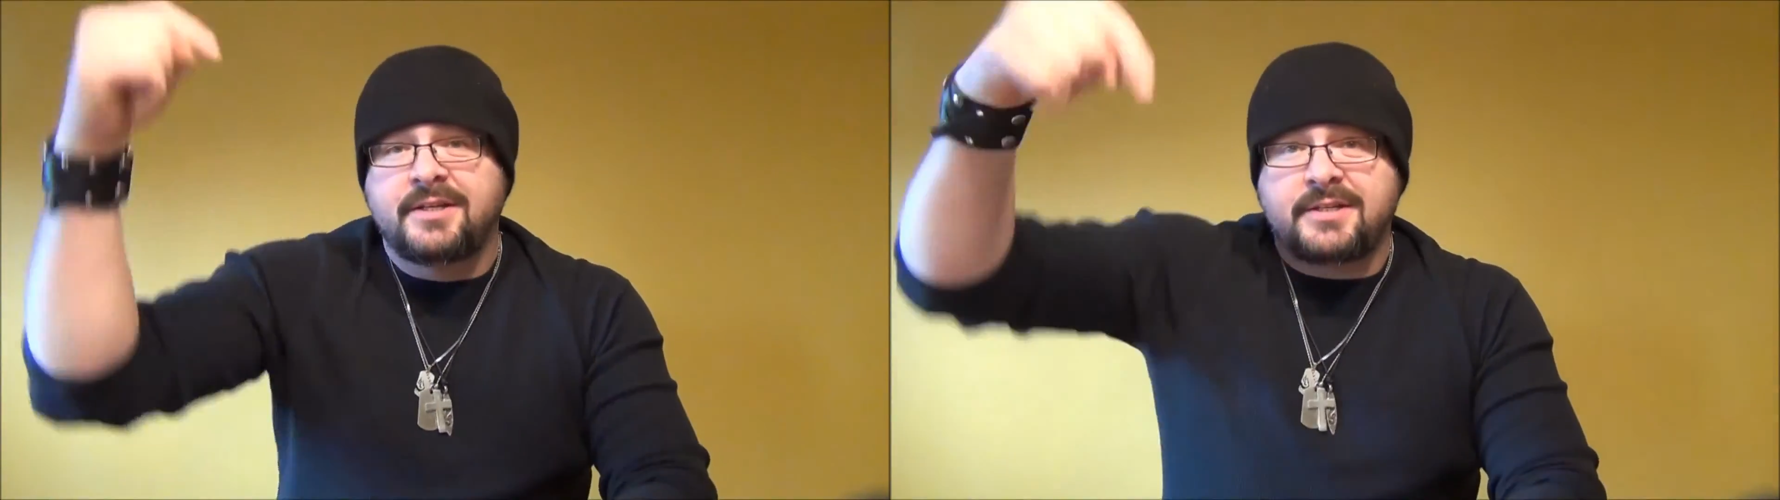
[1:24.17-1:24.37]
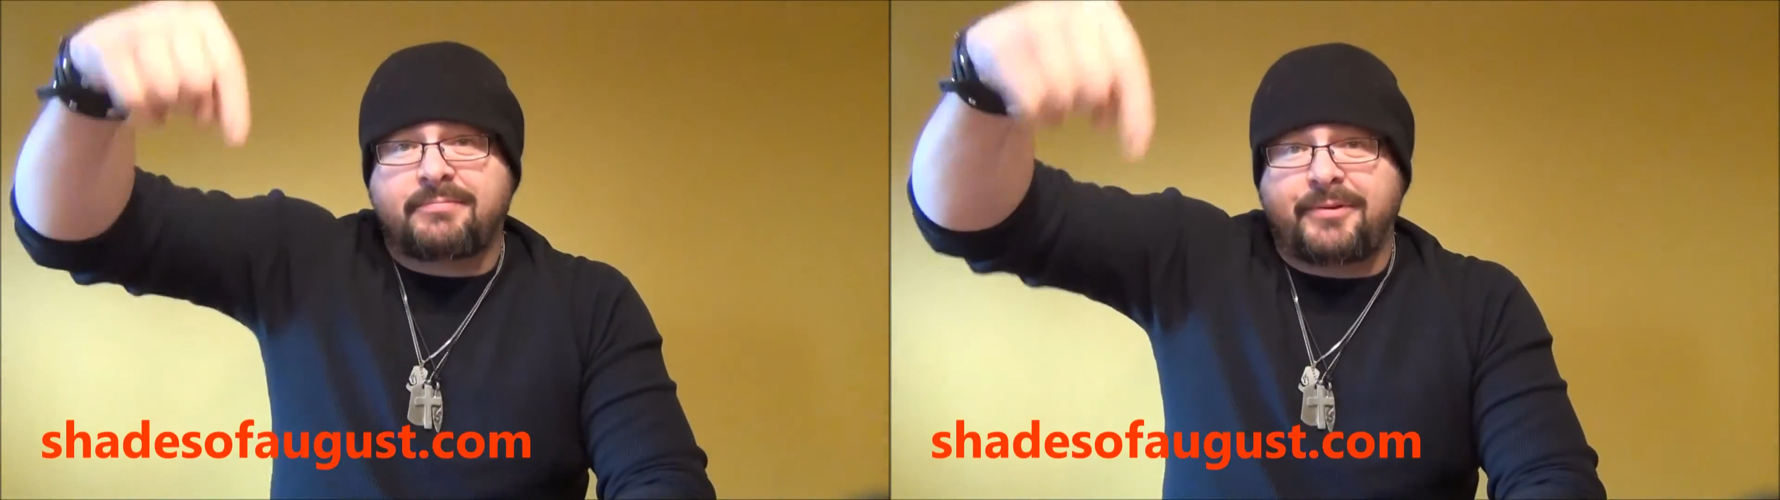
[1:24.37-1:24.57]

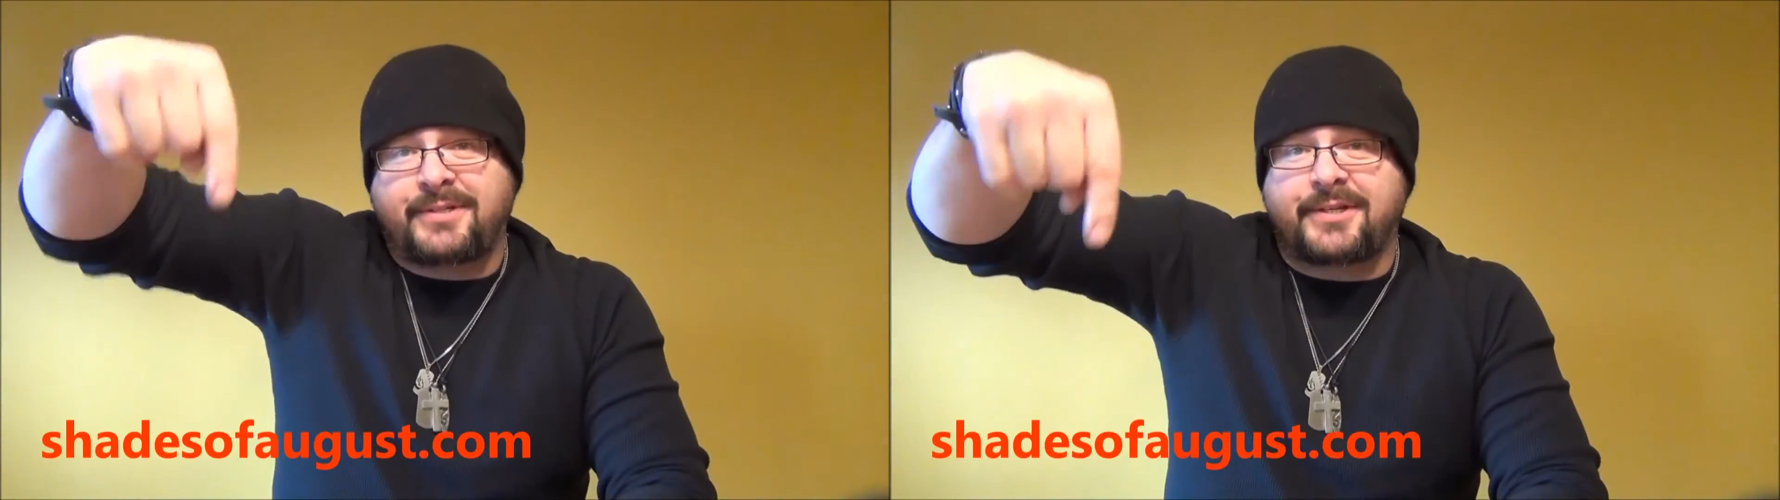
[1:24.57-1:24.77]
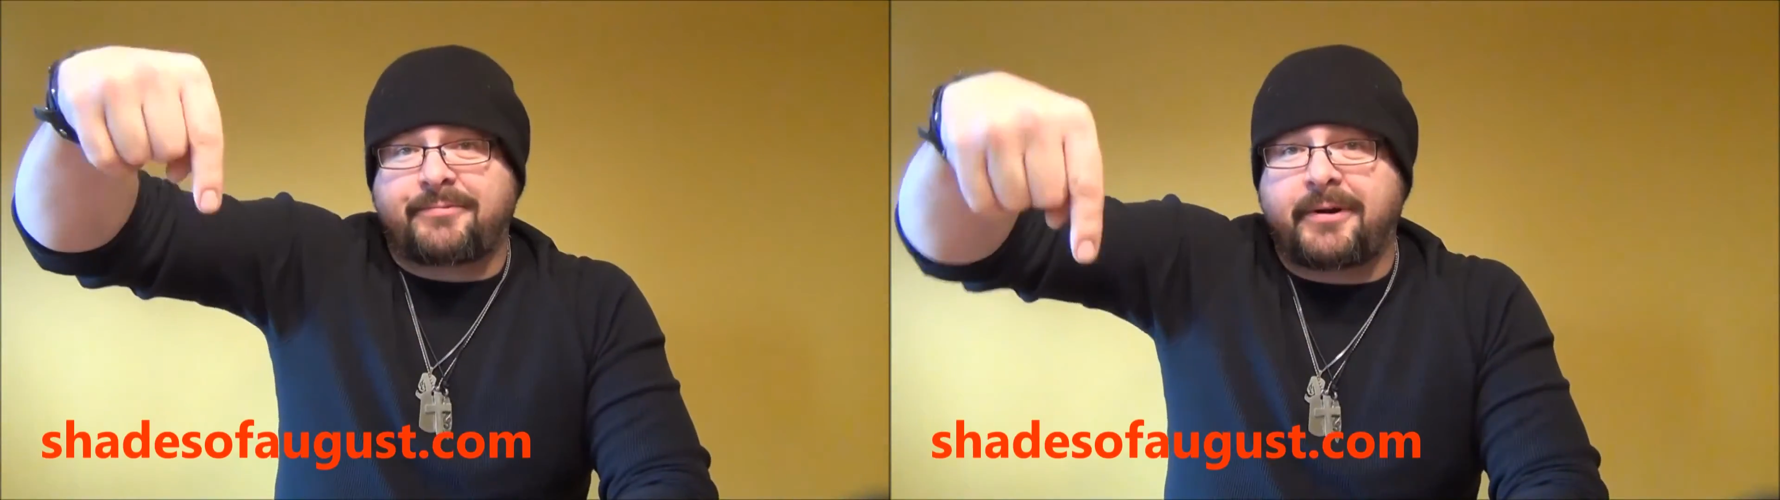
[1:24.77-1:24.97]
just
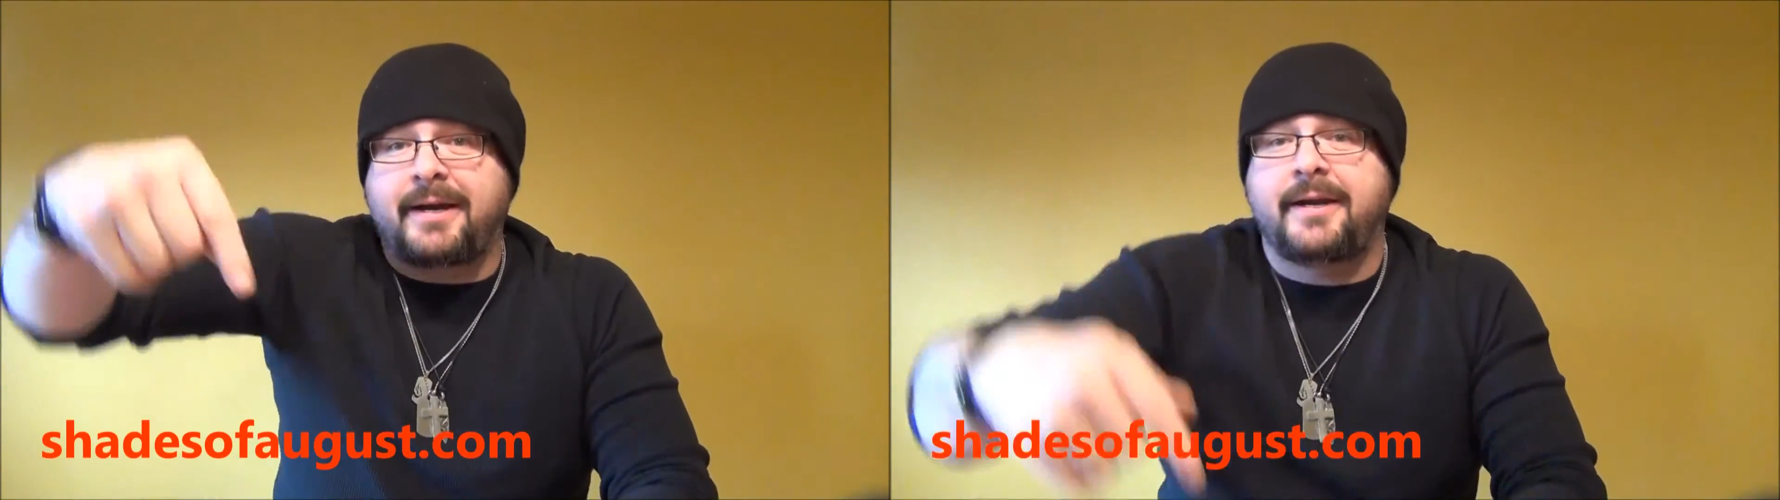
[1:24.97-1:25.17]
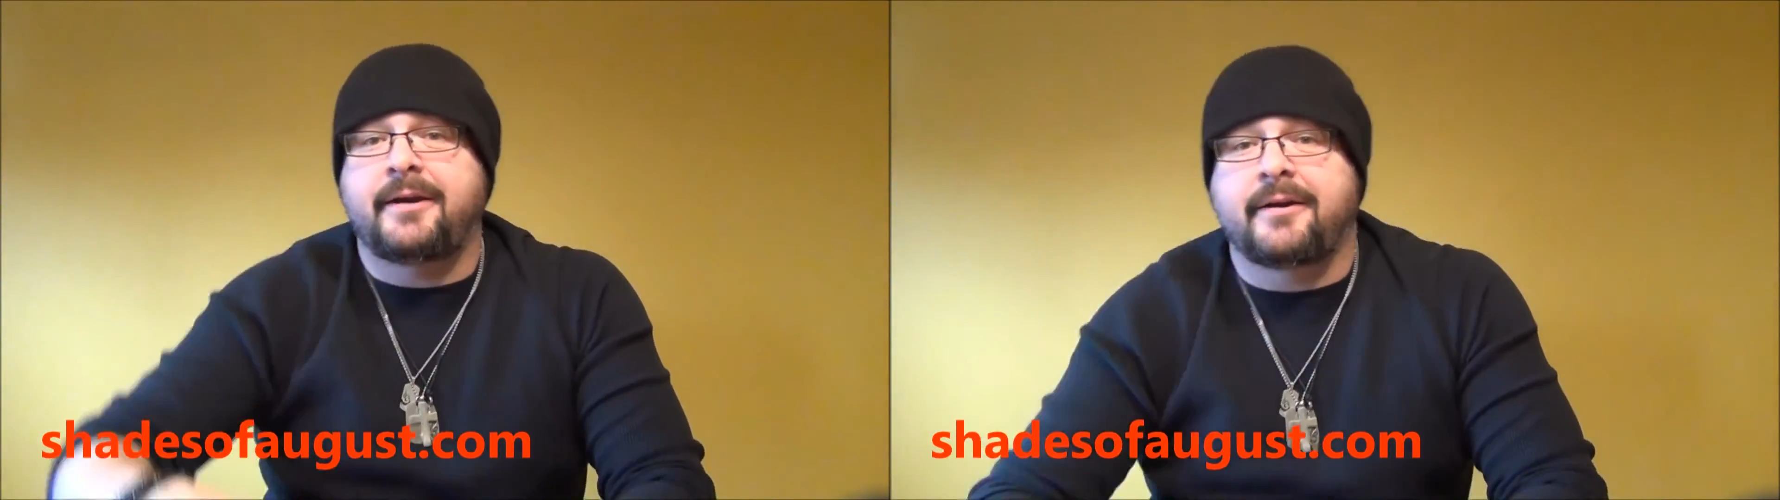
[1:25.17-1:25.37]
reach us
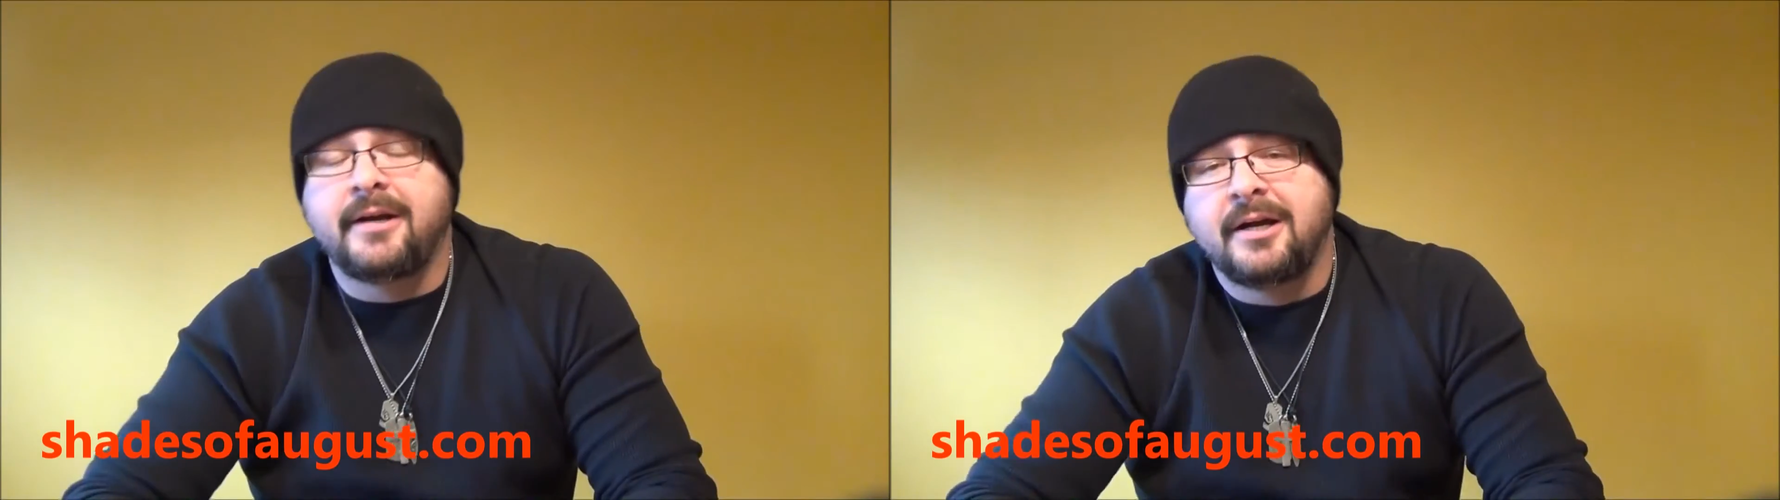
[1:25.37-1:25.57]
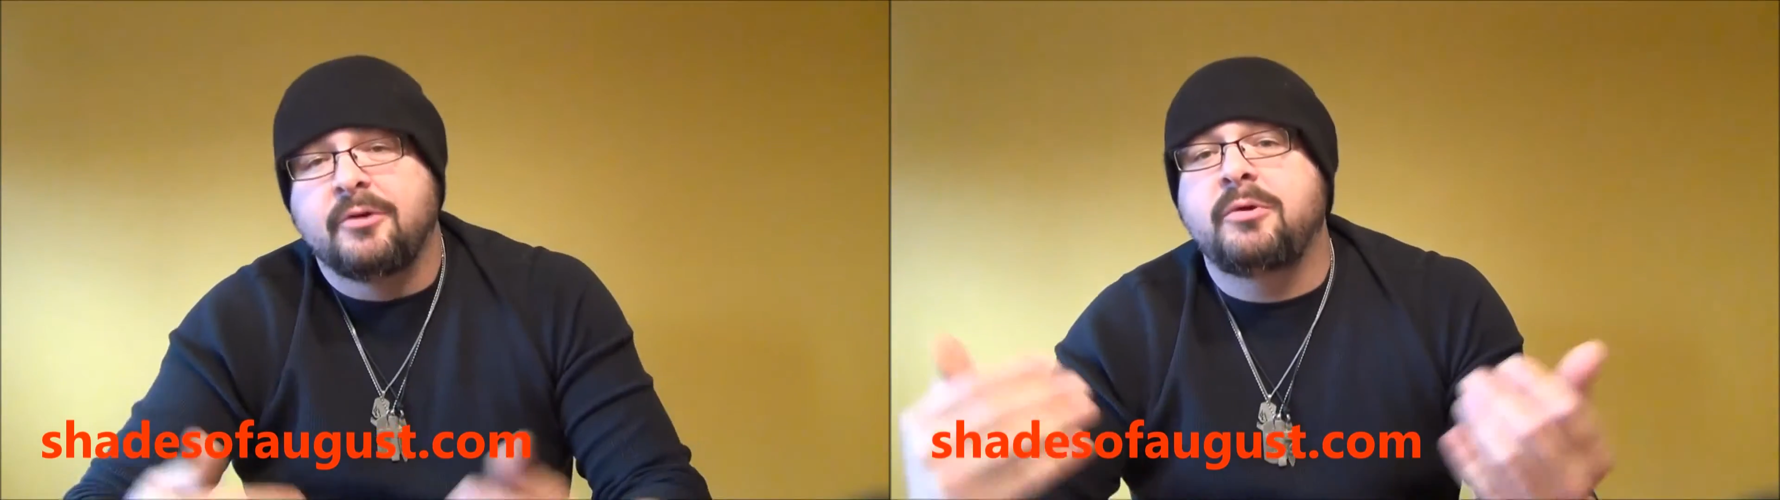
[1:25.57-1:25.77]
right here.